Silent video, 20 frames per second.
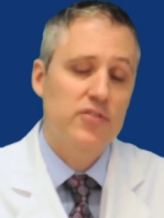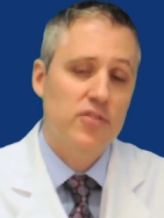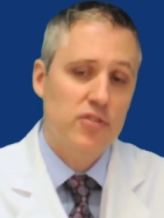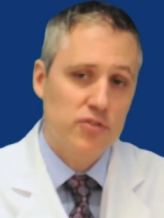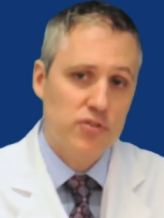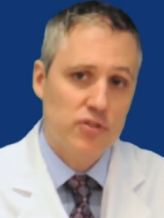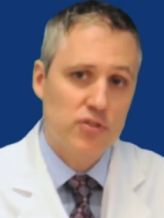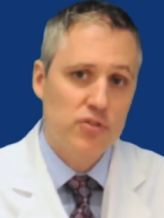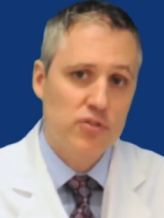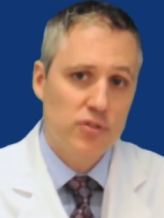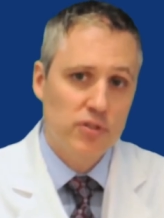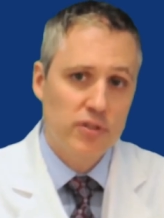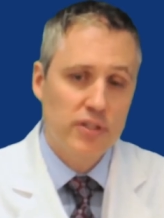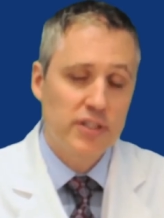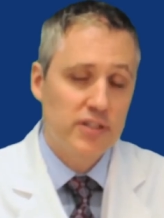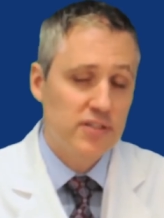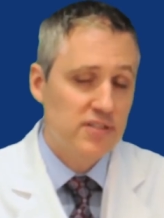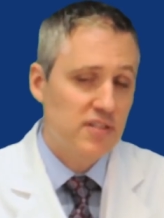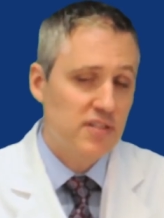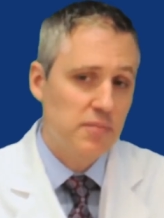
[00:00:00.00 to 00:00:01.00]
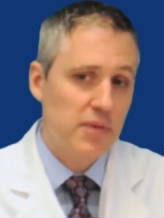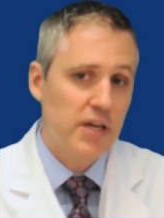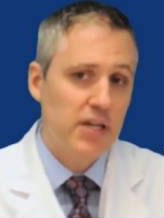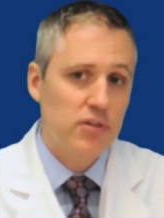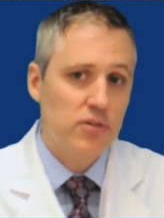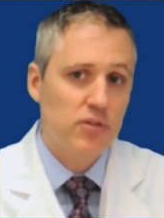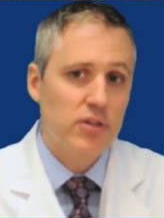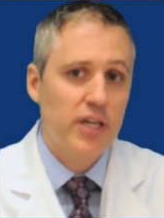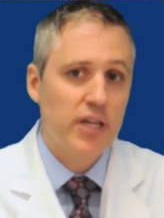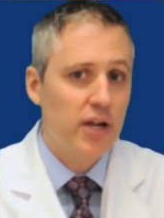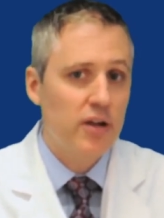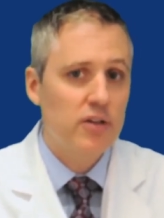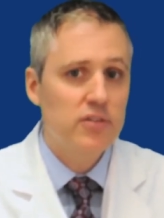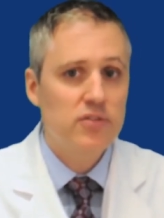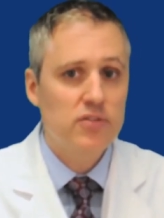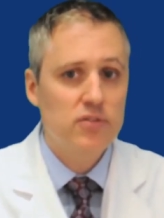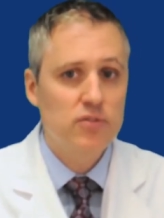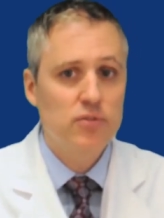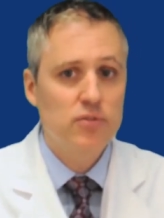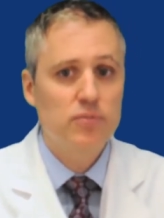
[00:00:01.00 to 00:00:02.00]
surgical and some medical care
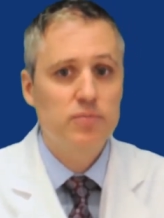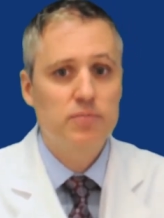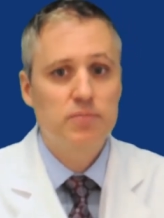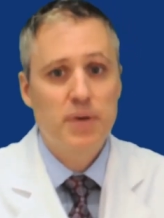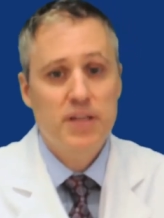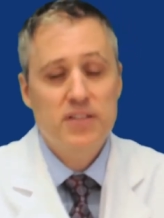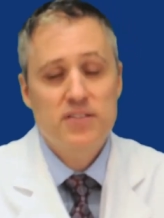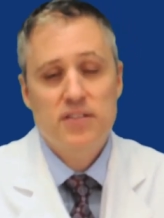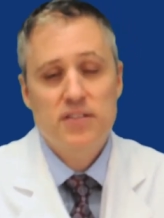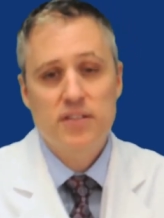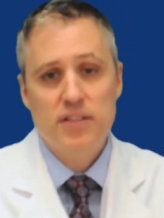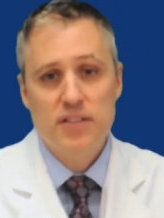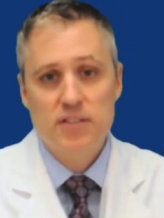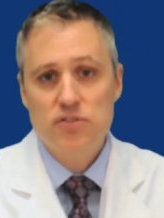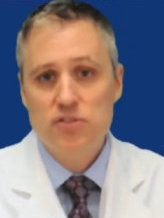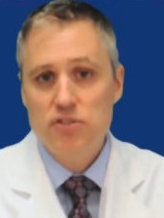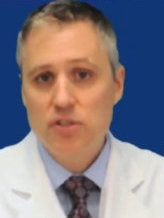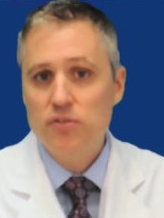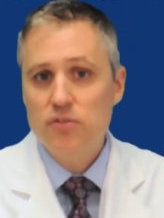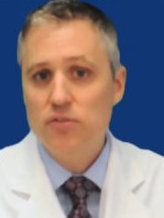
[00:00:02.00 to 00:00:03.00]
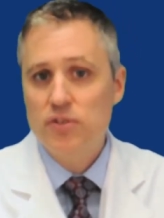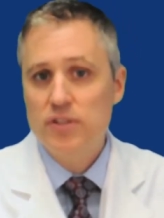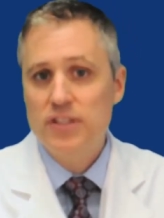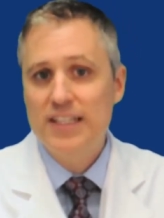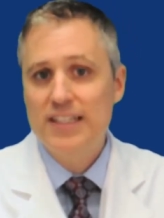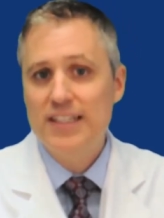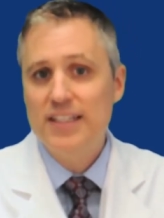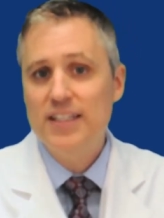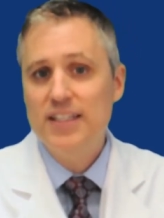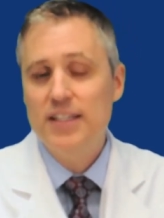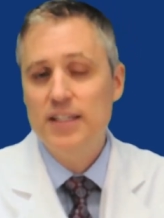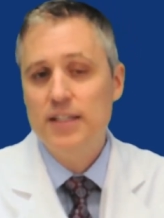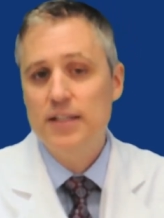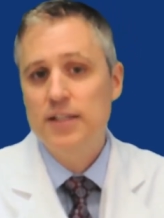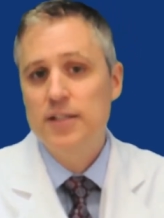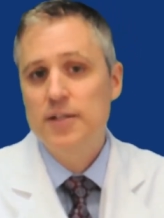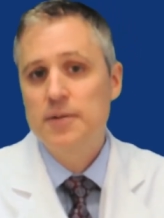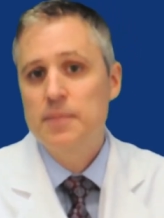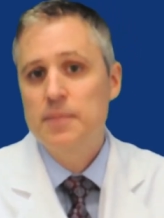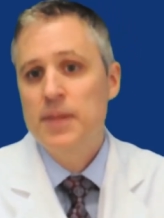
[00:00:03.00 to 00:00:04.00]
to basically children in need.